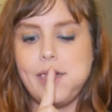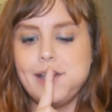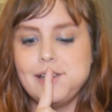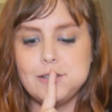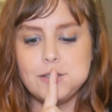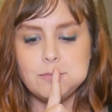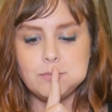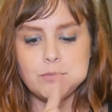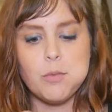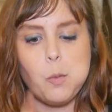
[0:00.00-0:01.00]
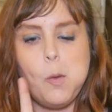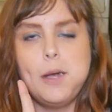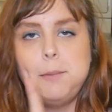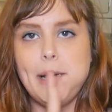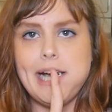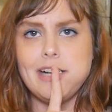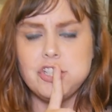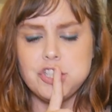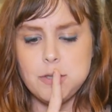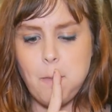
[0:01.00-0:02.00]
And one
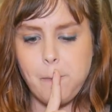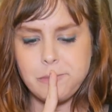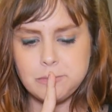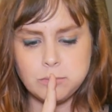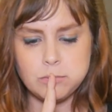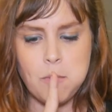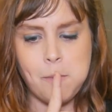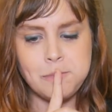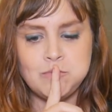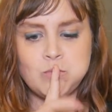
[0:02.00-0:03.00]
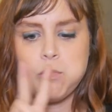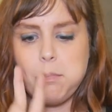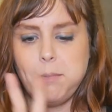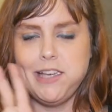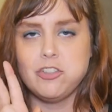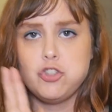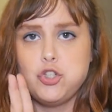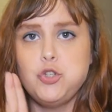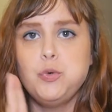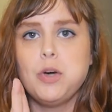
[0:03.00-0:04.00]
batch makes
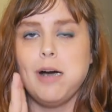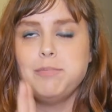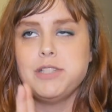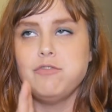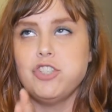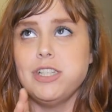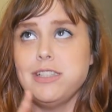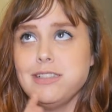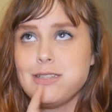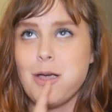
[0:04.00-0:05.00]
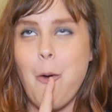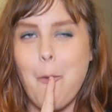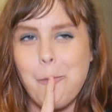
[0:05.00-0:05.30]
2 cups of cheese,